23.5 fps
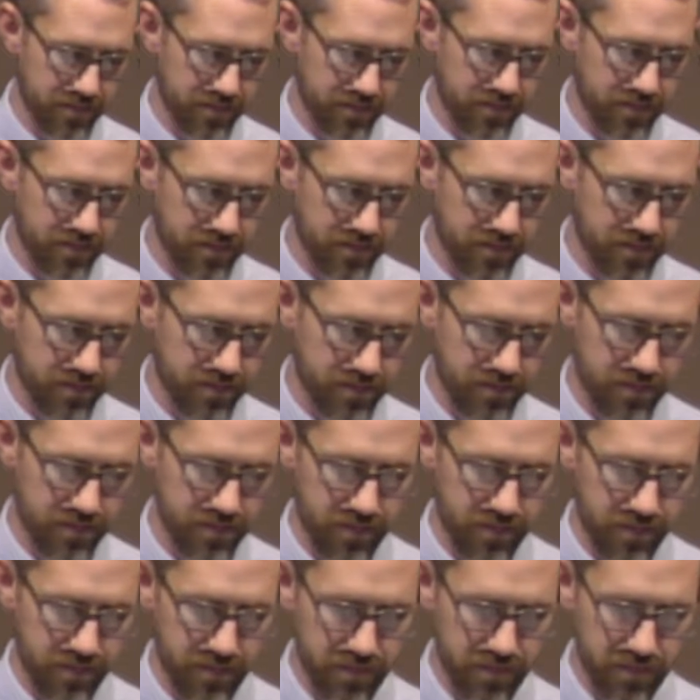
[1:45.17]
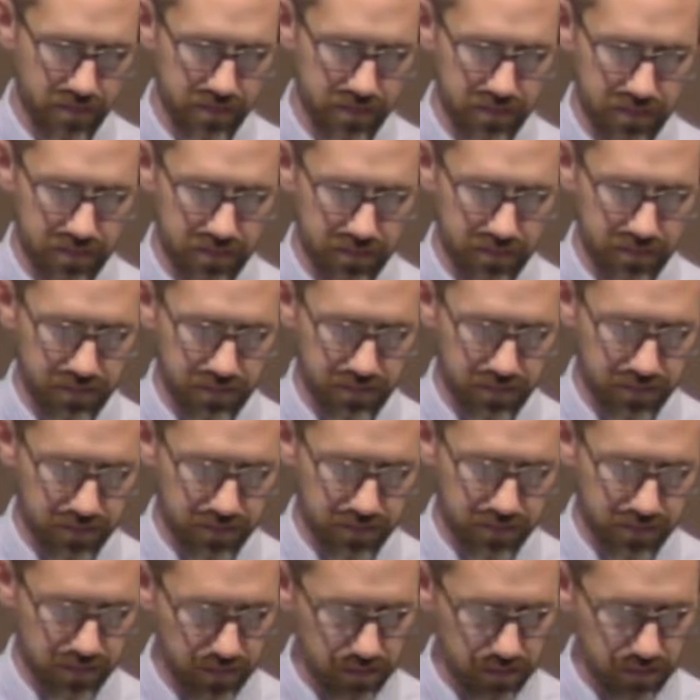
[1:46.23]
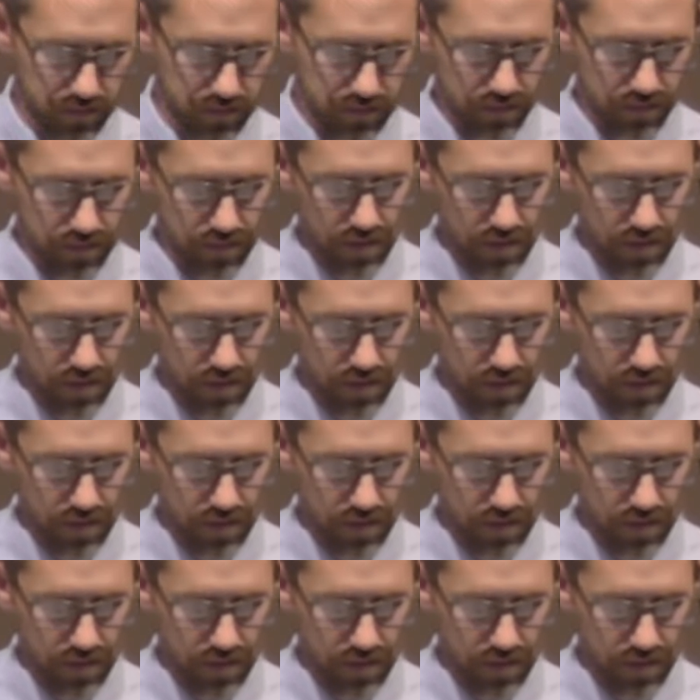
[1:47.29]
No one is speaking in this clip.